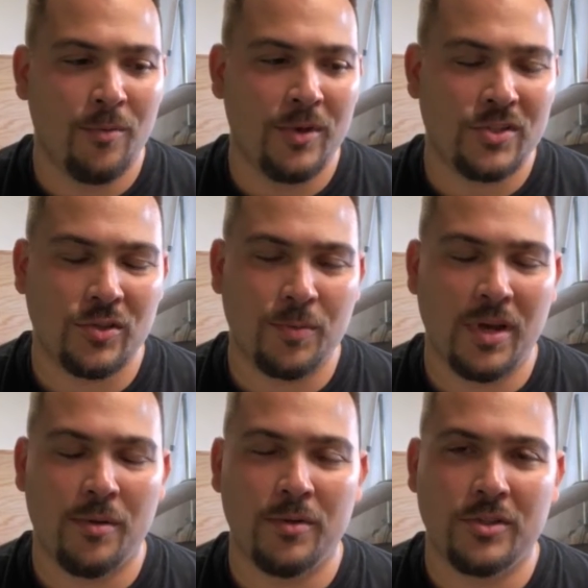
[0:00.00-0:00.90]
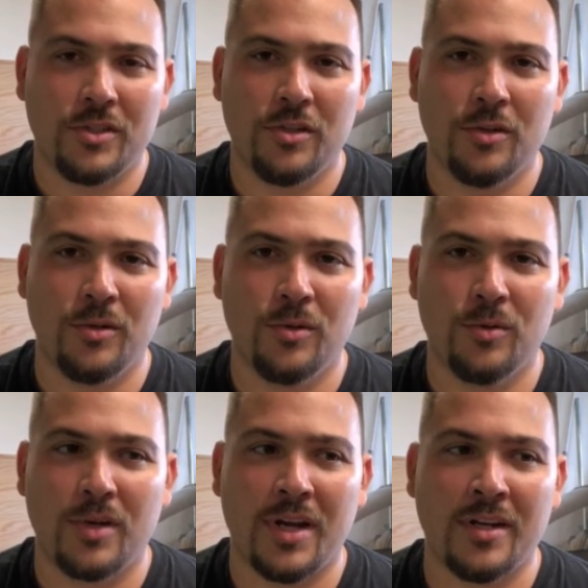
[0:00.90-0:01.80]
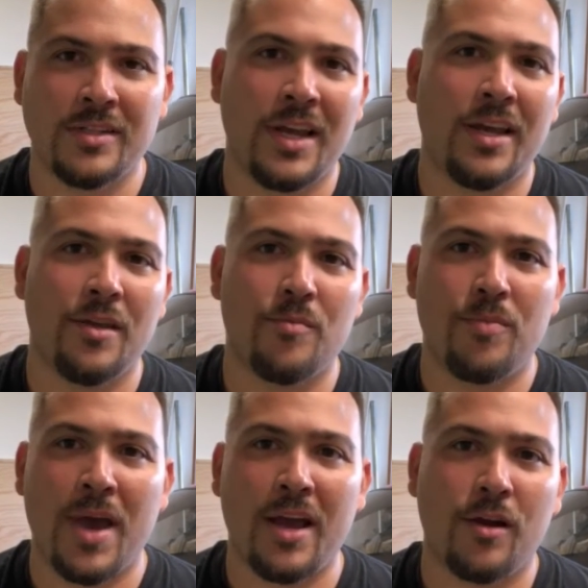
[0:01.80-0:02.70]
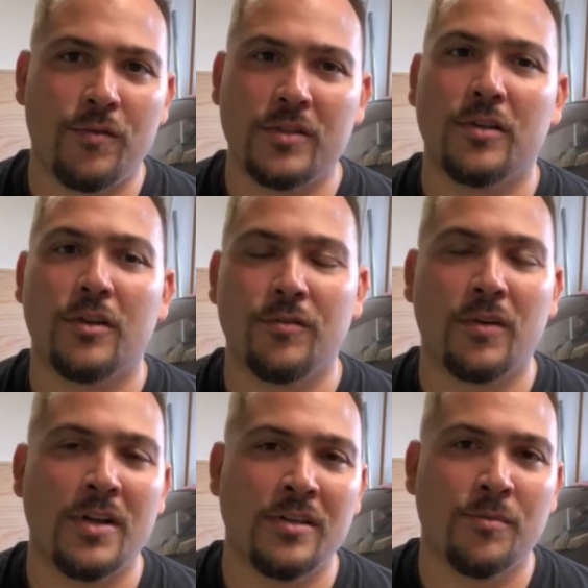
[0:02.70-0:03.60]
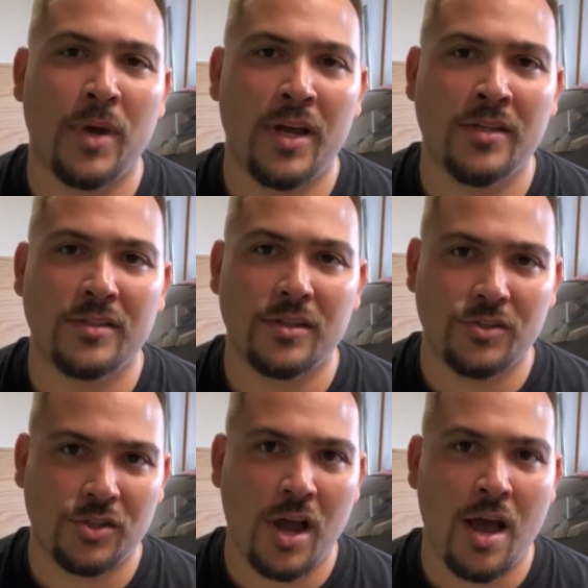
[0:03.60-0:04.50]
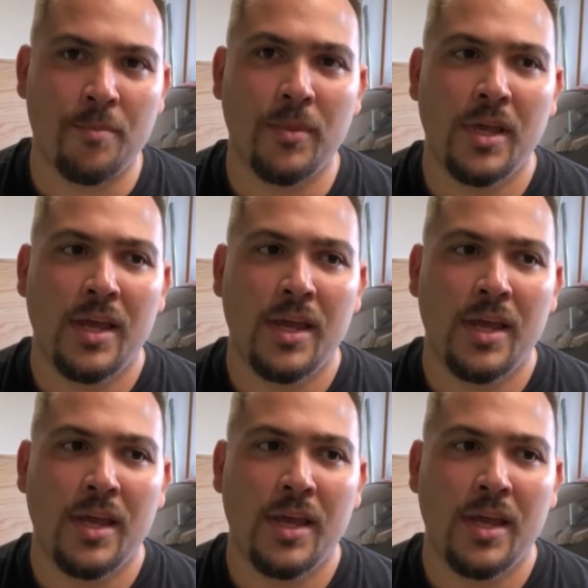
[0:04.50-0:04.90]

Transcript: we should be able to kind of take it back over to a good friend of mine's shop